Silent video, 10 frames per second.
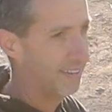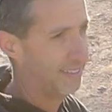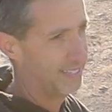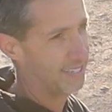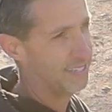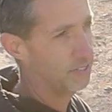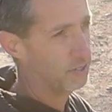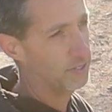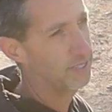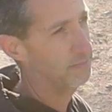and then
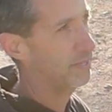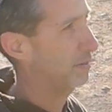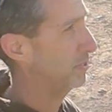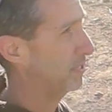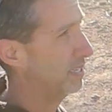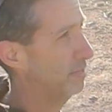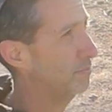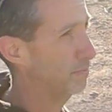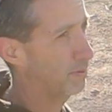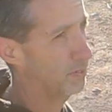still be able to
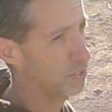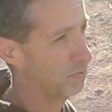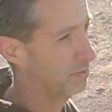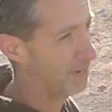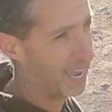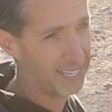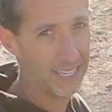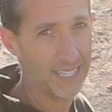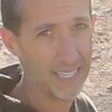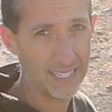keep the birds from not
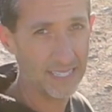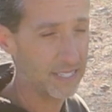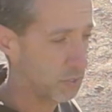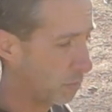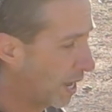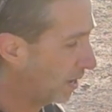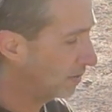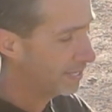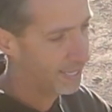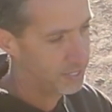getting in as
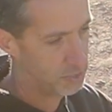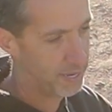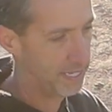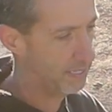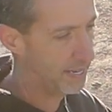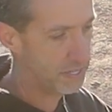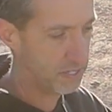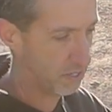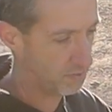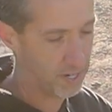well. Just make it a lot
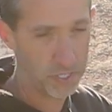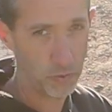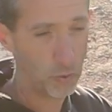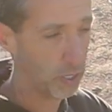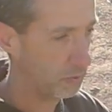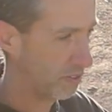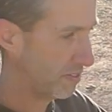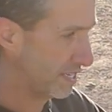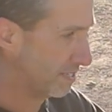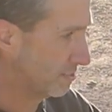easier for us to work with
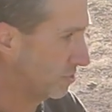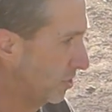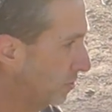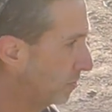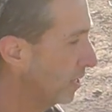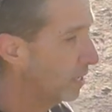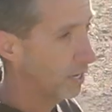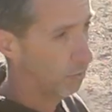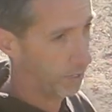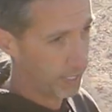these. So
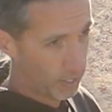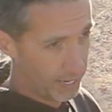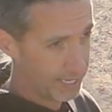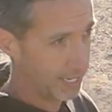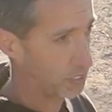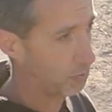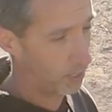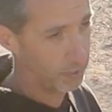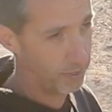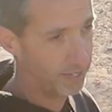we're gonna go ahead and get to
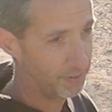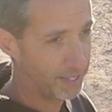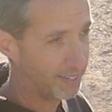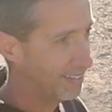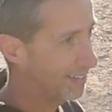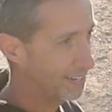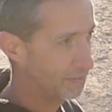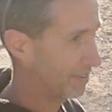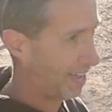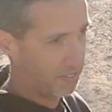work.
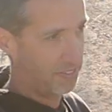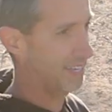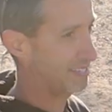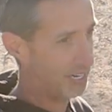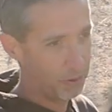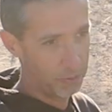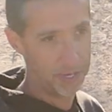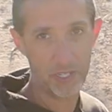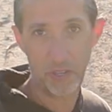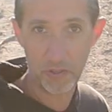We got this and a whole
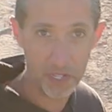bunch of other